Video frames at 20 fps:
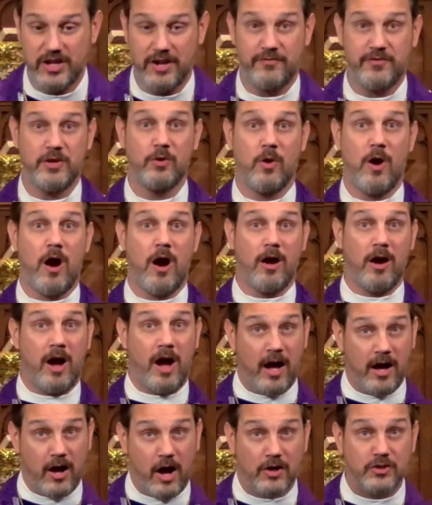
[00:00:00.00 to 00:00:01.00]
If you are
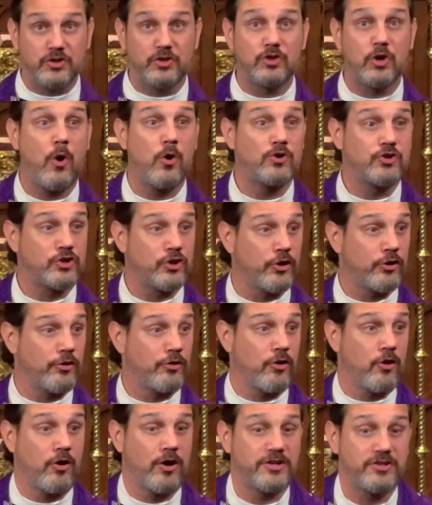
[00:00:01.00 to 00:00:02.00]
a sojourner
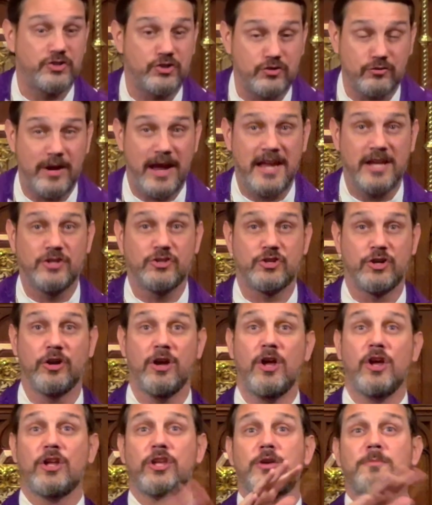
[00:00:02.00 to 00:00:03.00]
or a
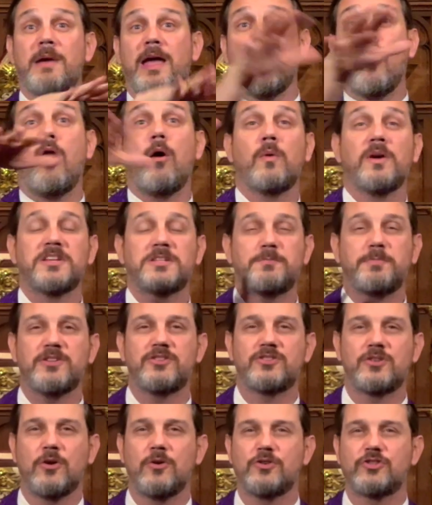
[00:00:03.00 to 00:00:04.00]
stranger, you may always be
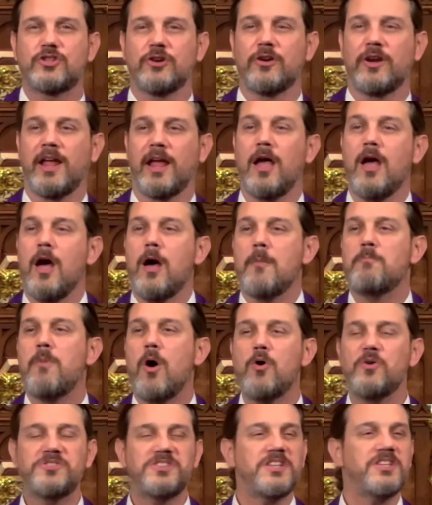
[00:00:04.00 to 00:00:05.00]
sojourning.
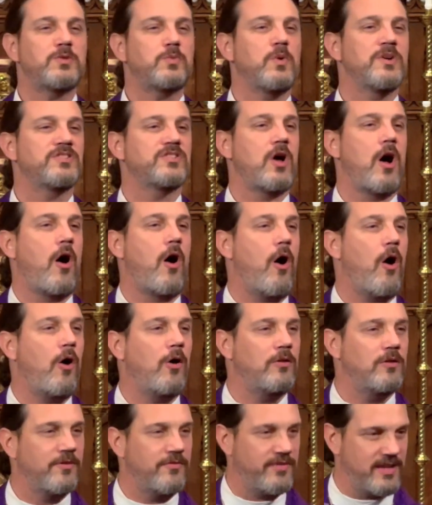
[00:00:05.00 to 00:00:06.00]
Moses was
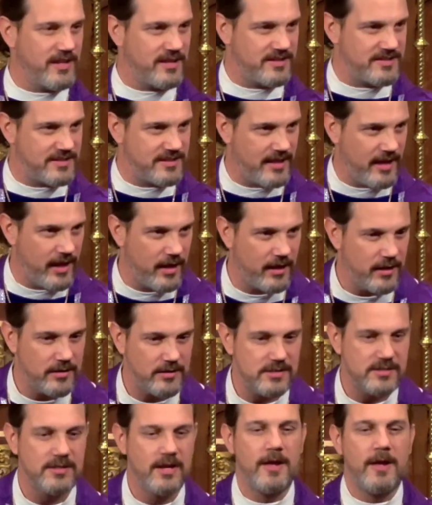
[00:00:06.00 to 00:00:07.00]
all of these
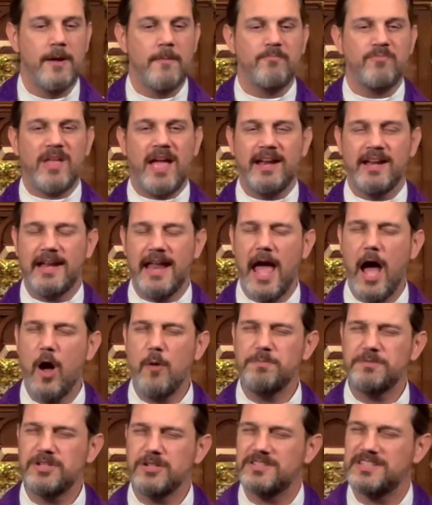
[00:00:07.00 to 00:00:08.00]
things. And it
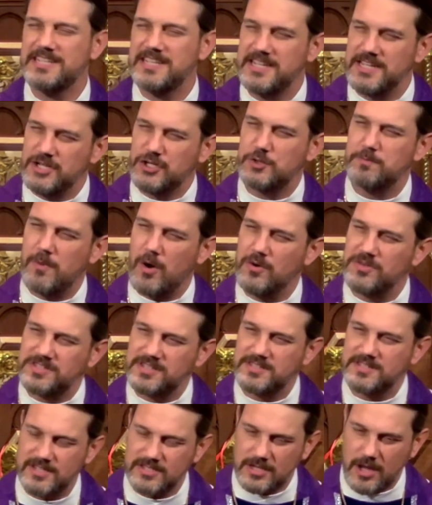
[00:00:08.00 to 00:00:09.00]
helped to teach
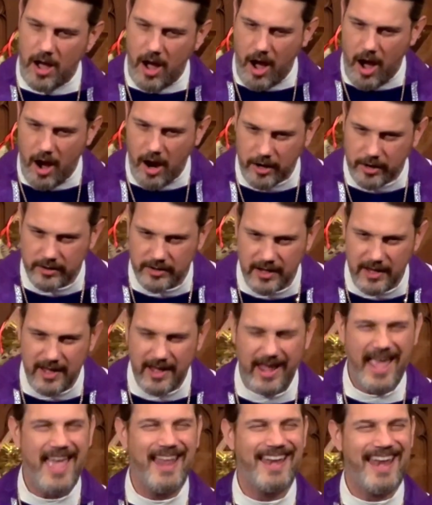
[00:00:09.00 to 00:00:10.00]
Moses' heart
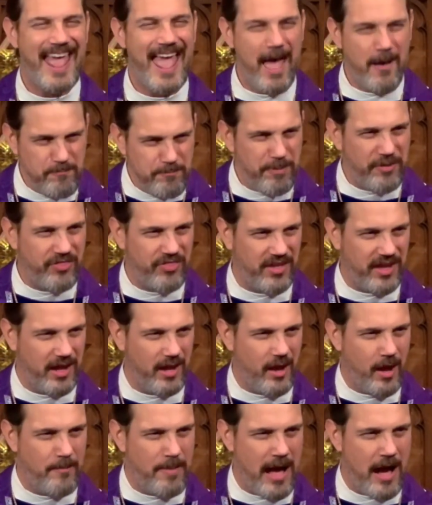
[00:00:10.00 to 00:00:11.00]
and
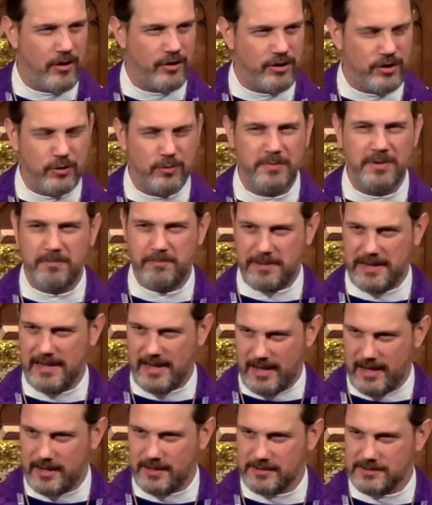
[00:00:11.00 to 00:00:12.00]
empathy about human
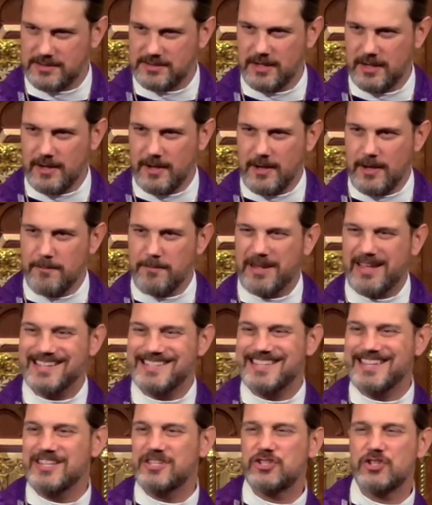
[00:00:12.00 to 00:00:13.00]
beings
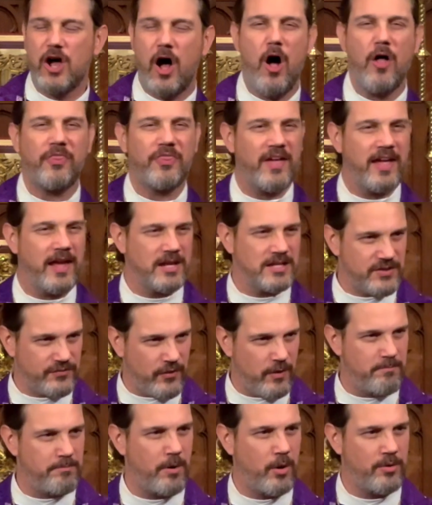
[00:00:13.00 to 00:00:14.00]
because he saw things
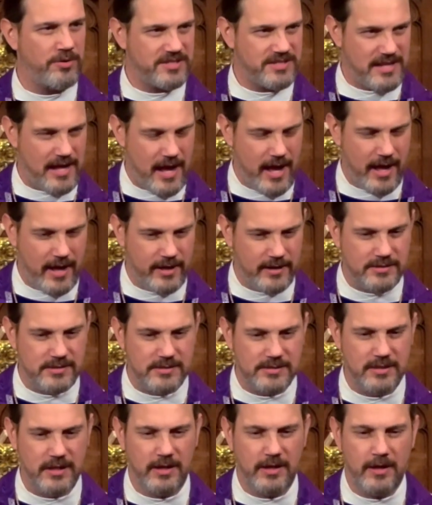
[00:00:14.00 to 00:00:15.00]
from both
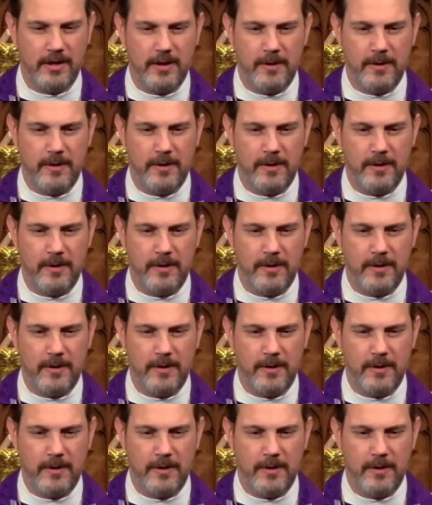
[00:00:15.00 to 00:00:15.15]
sides.